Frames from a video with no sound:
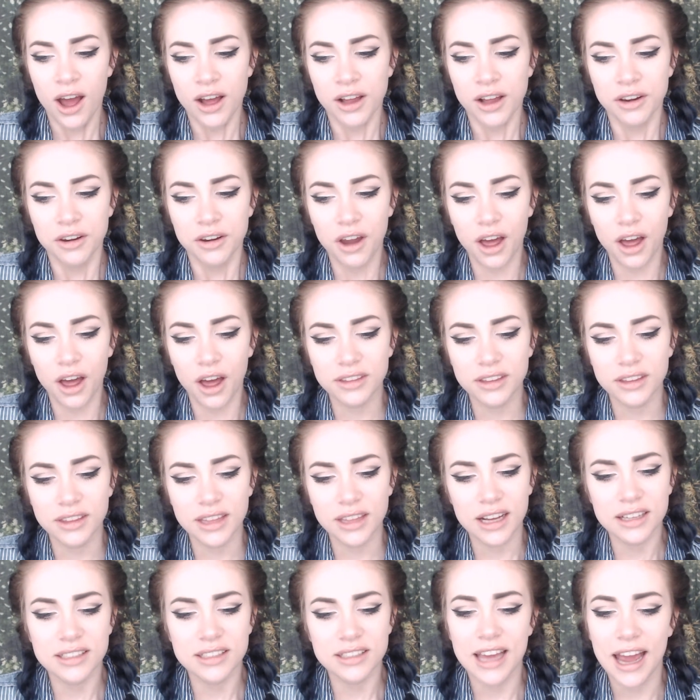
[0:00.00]
Not that
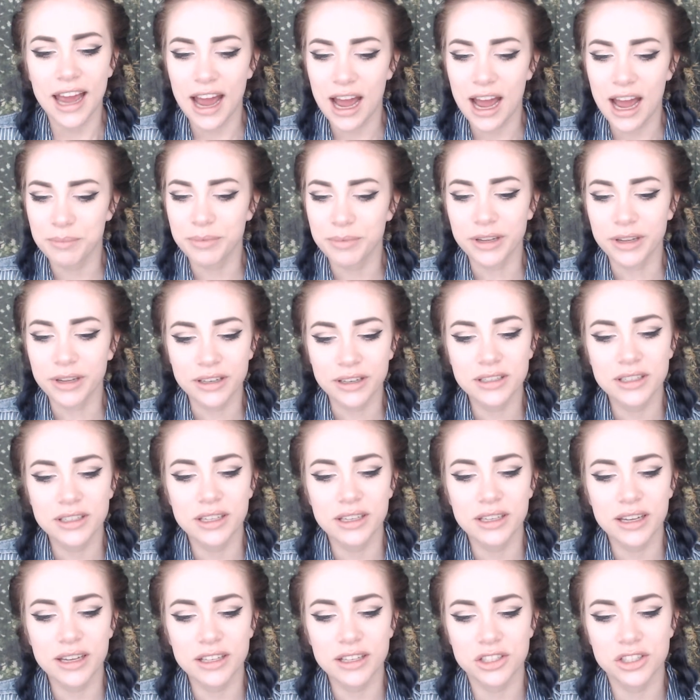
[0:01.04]
that's happened,
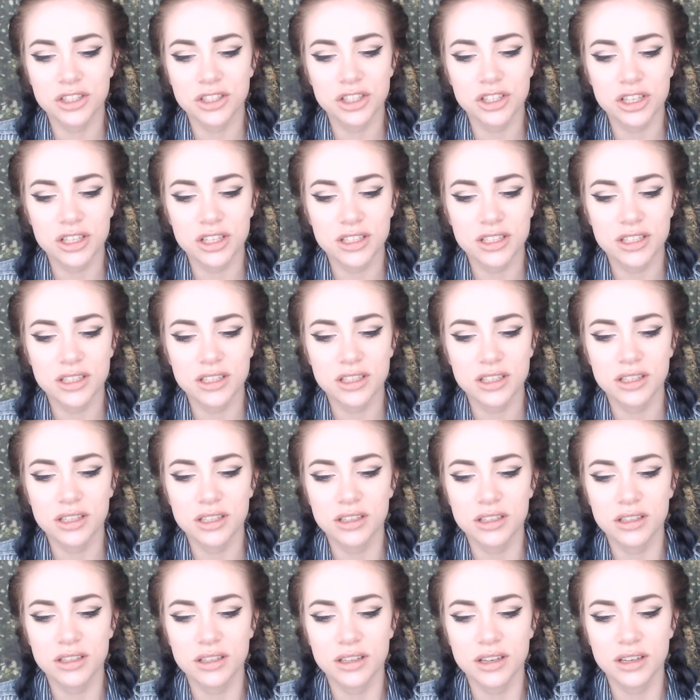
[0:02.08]
it's just
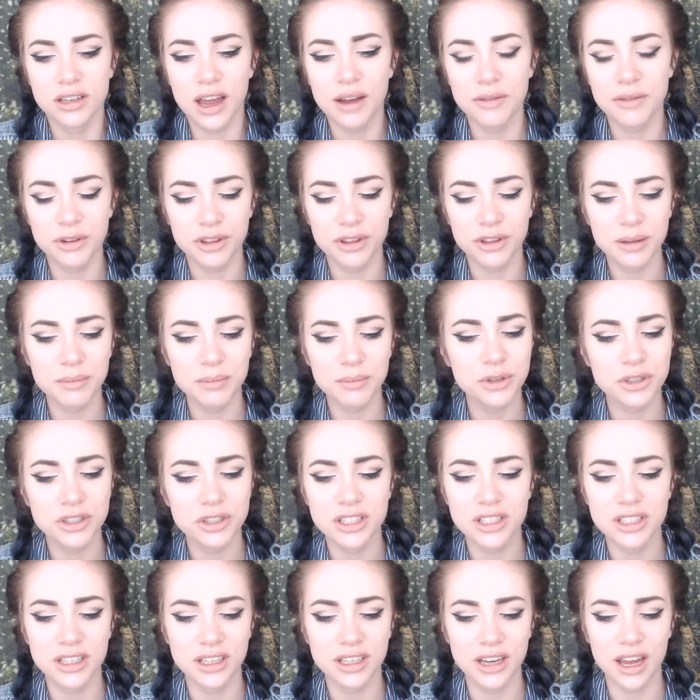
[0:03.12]
everything blurs
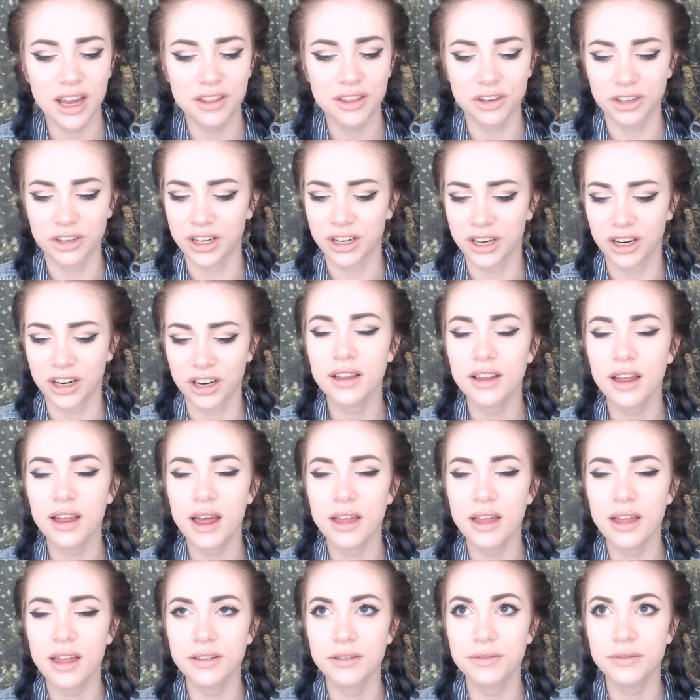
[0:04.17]
together here,
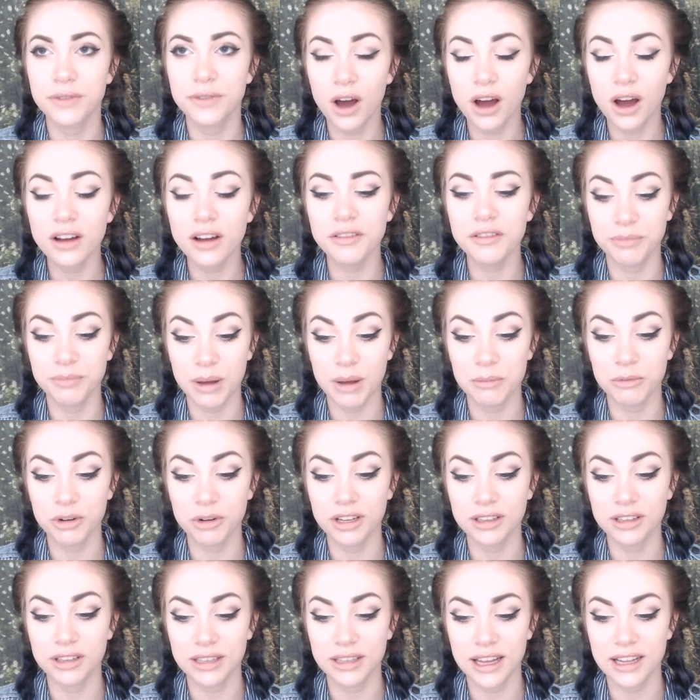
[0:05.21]
and the fog of memory
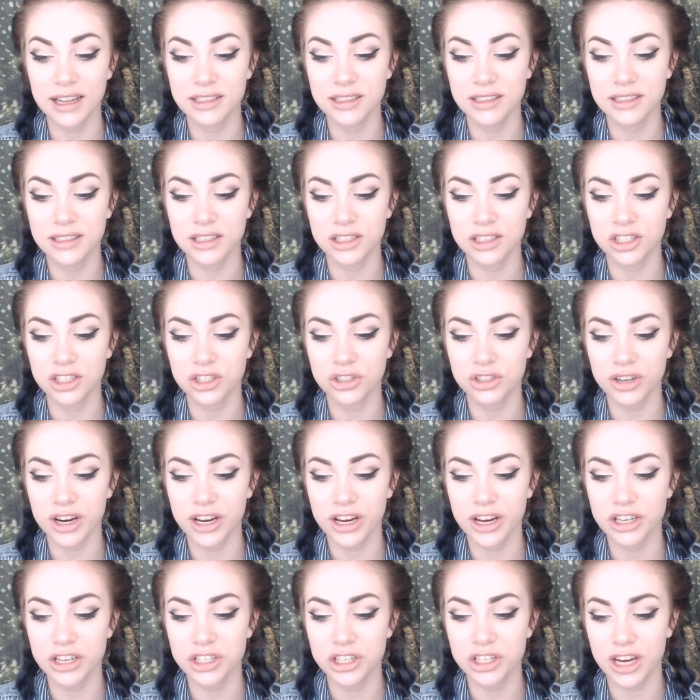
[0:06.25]
lends a
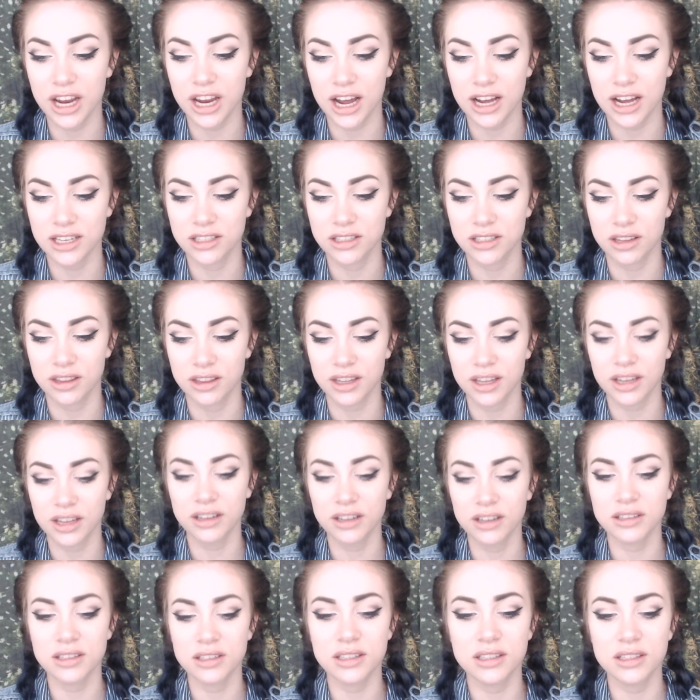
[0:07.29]
strange cast of
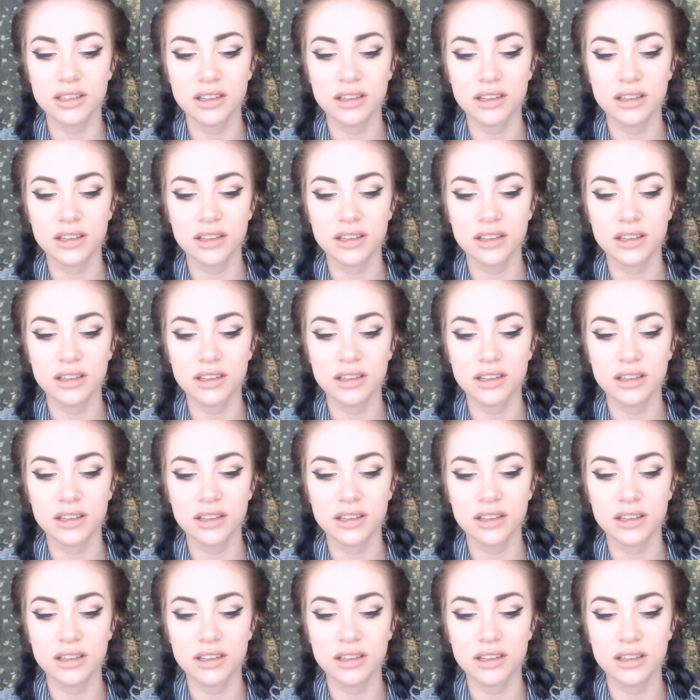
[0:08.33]
things.